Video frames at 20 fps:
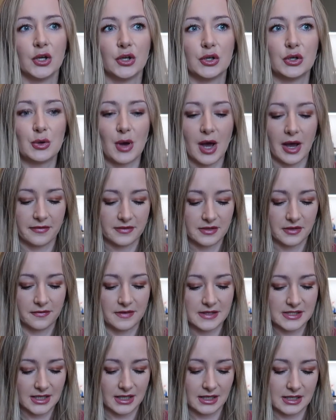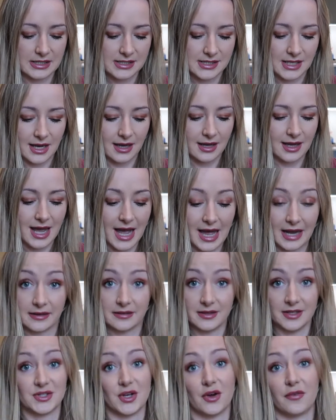You have to physically say, add
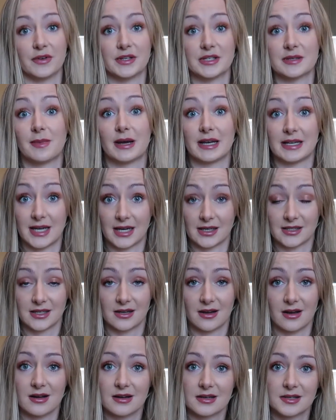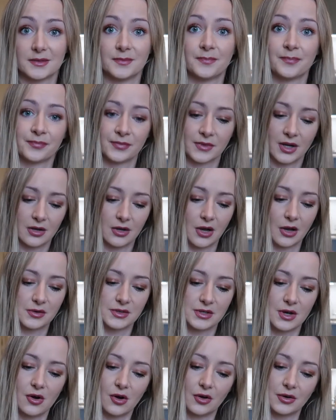this offer to my Nectar card, load
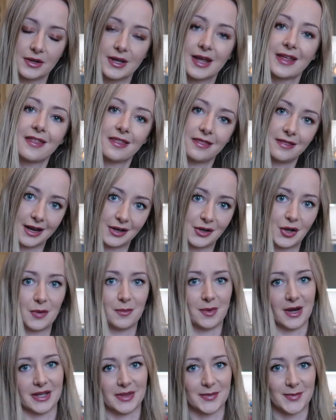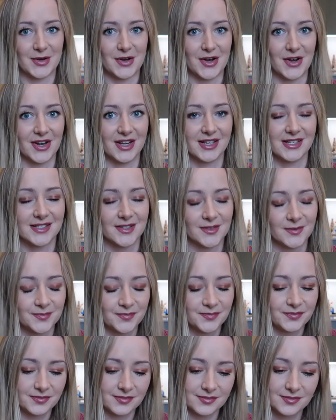it on, then go buy the bananas.
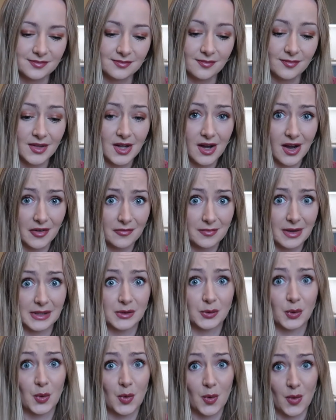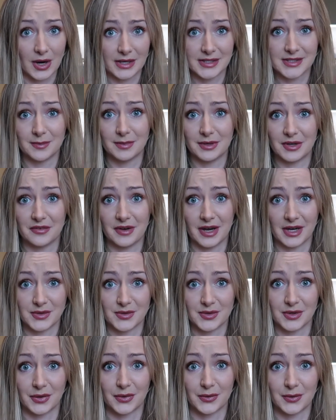I've made quite a bit of
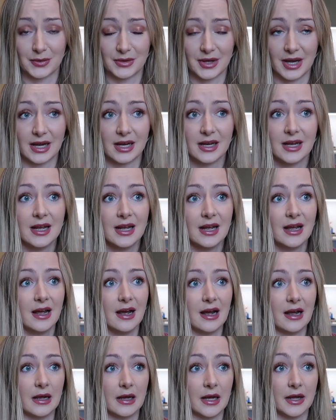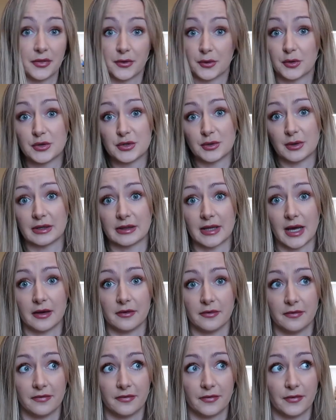extra through that, and through doing
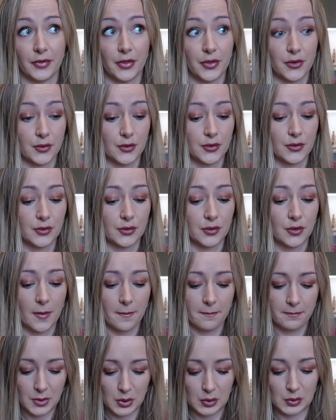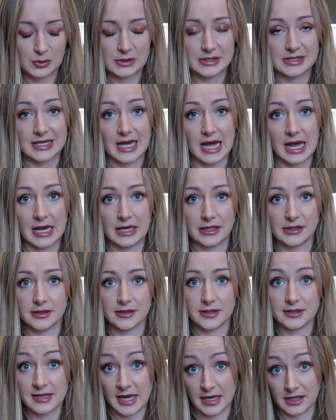that through Boots
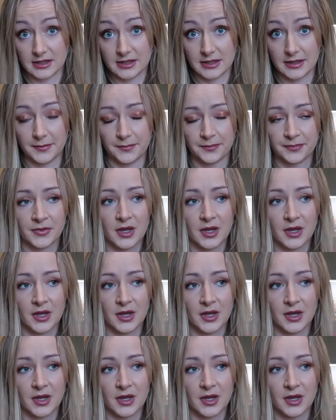and Nectar.